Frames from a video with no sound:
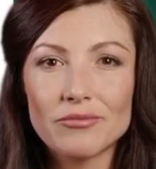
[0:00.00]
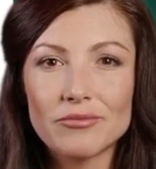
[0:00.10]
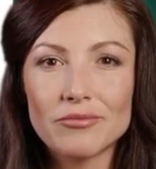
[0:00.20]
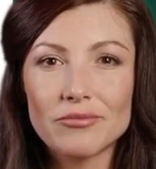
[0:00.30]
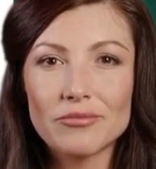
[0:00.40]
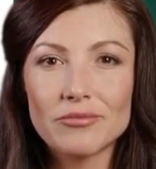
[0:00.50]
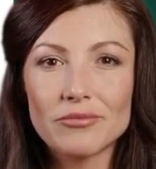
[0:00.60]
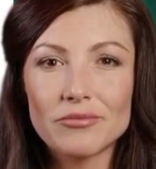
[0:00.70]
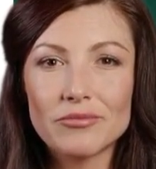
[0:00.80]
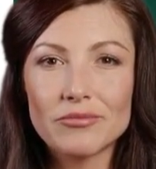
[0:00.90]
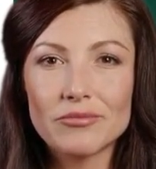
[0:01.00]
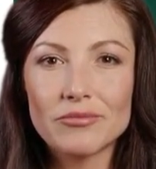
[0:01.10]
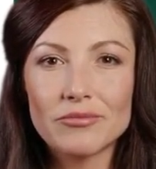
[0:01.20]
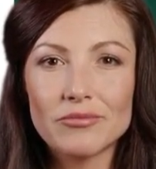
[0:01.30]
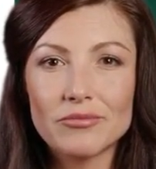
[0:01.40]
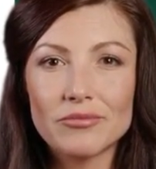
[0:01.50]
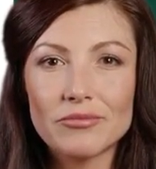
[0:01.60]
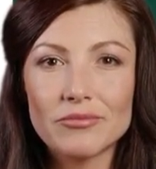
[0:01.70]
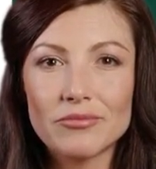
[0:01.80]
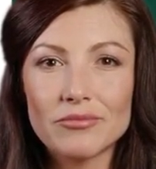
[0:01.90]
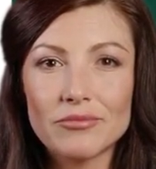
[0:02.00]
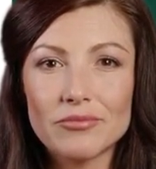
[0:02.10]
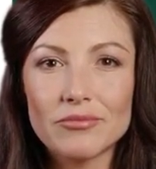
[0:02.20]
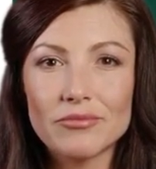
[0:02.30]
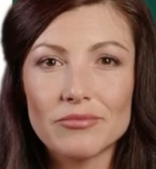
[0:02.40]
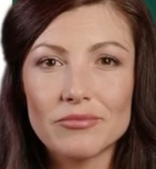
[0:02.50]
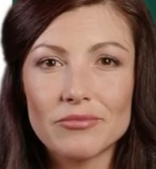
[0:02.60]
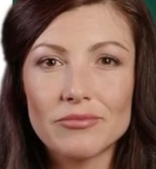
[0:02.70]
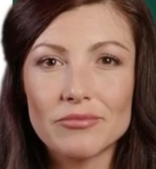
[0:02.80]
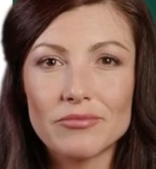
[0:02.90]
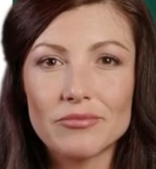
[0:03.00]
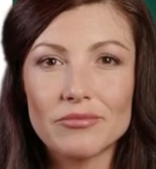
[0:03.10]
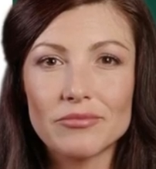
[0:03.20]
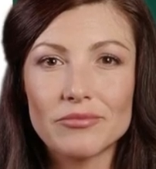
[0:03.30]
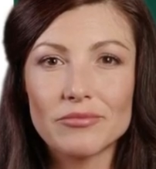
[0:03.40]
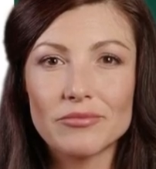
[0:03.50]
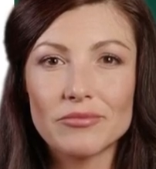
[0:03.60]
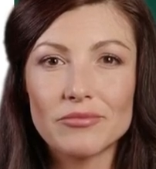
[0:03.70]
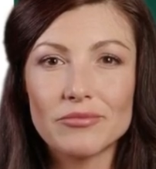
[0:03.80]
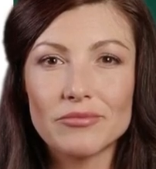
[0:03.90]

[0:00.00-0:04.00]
[no speech]